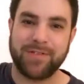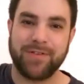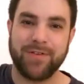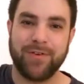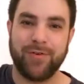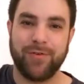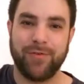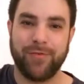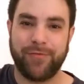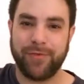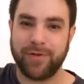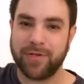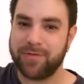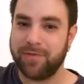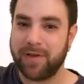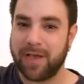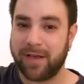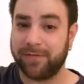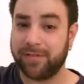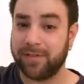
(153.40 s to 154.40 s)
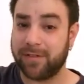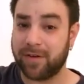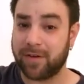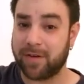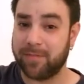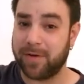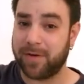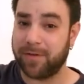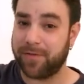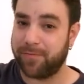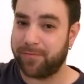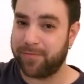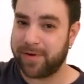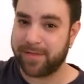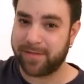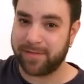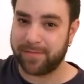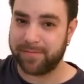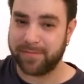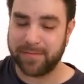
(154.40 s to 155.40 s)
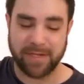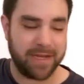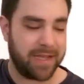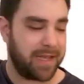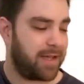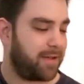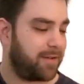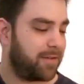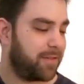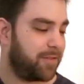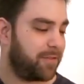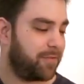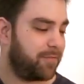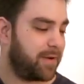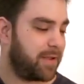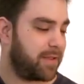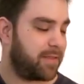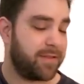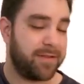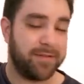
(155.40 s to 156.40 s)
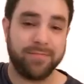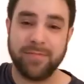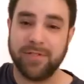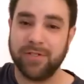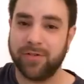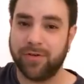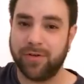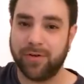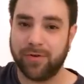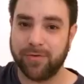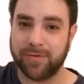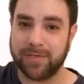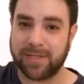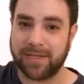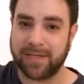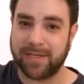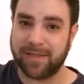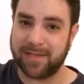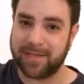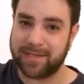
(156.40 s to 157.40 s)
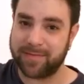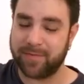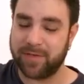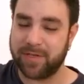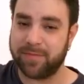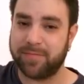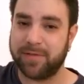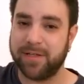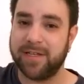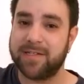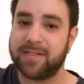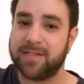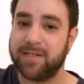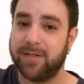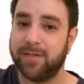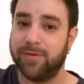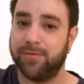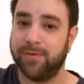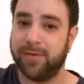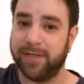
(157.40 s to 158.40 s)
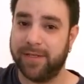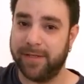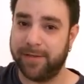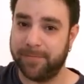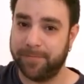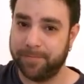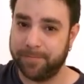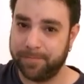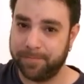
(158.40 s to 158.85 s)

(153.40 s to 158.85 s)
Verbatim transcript: So first we have to talk about the rhythm. Now the rhythm goes like this. I'm gonna play it slowly.